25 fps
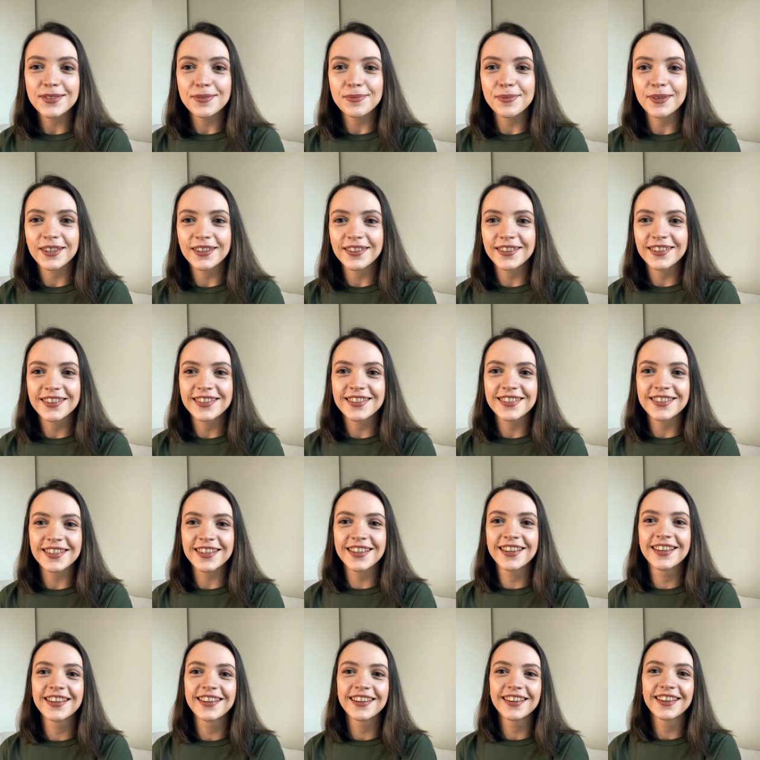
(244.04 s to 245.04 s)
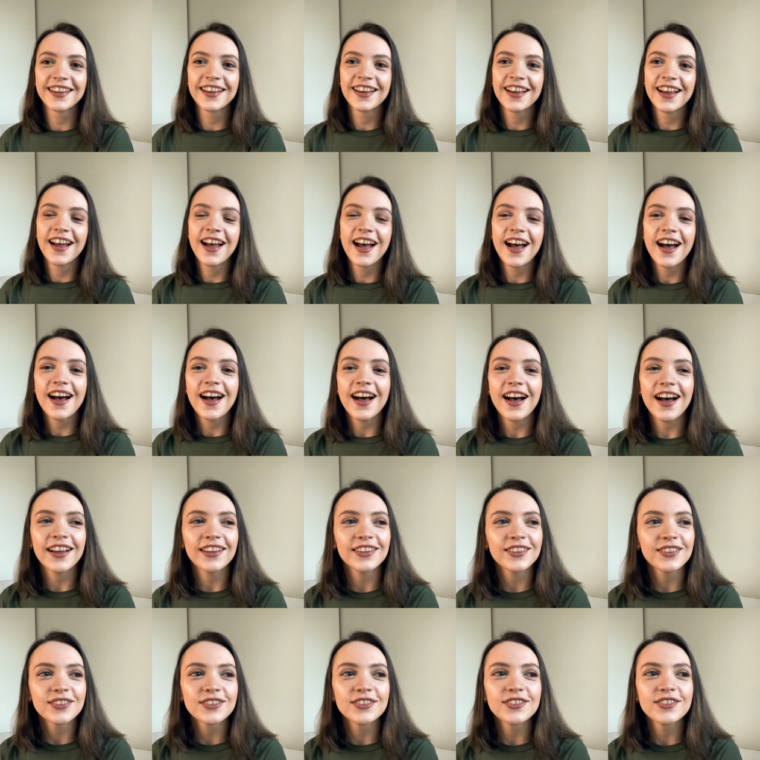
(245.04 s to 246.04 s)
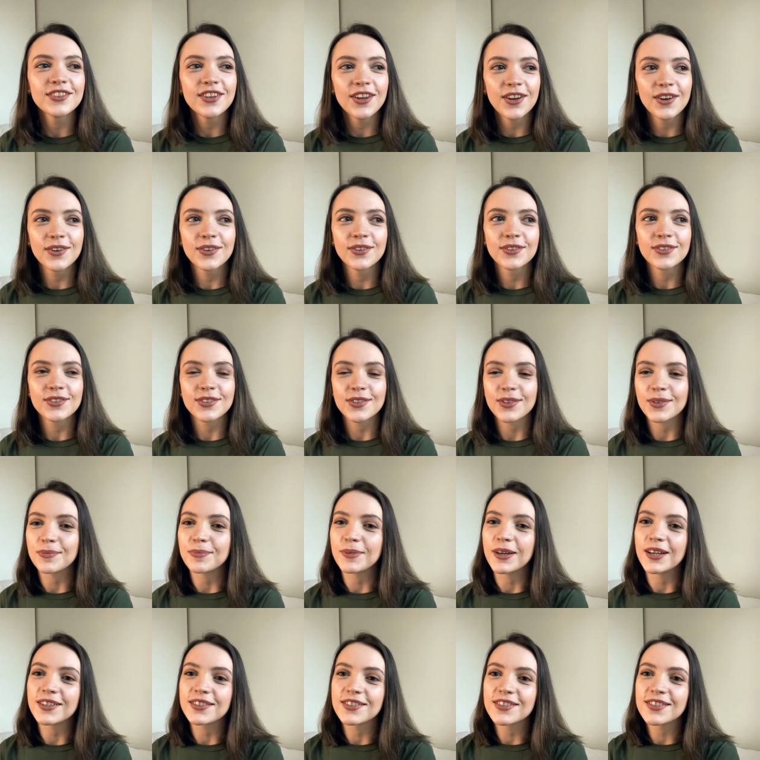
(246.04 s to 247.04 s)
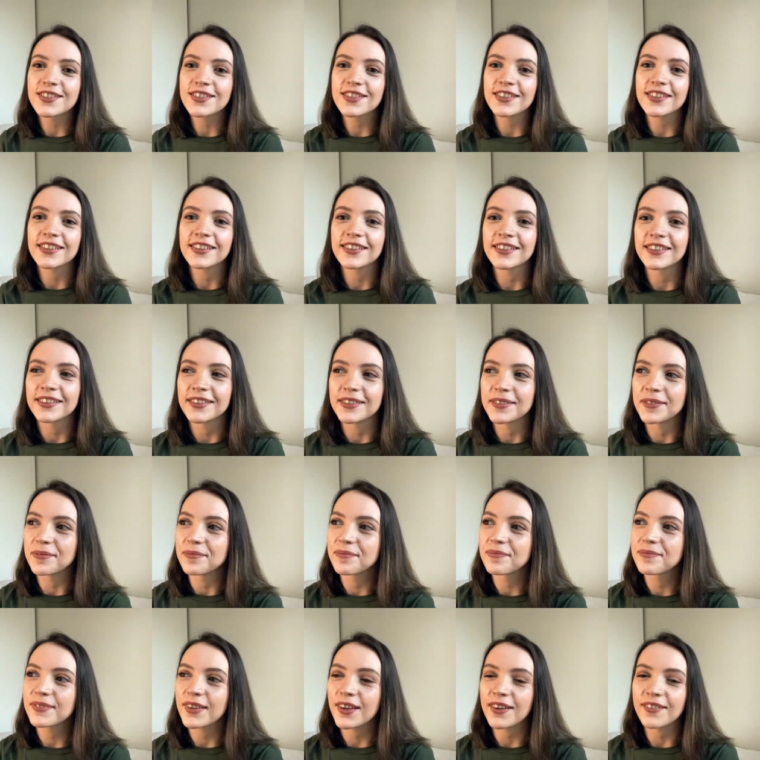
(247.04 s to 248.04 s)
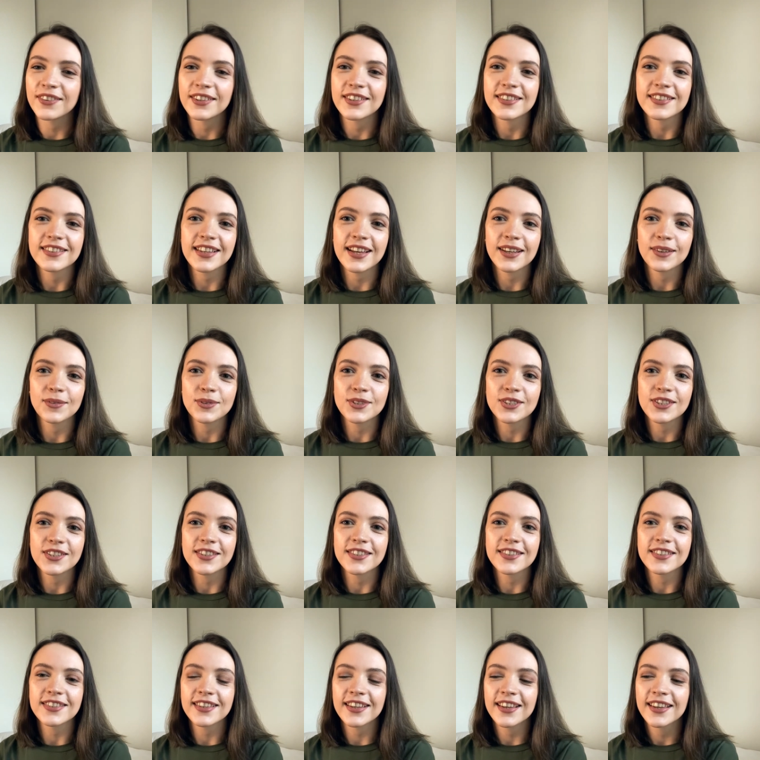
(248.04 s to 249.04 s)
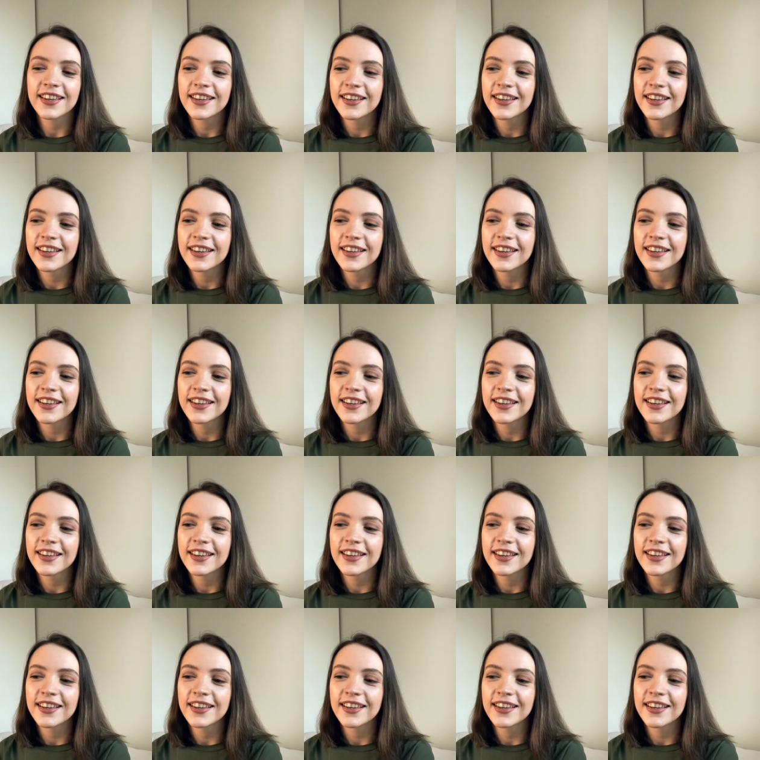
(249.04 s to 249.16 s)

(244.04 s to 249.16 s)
because I don't know so much of these languages.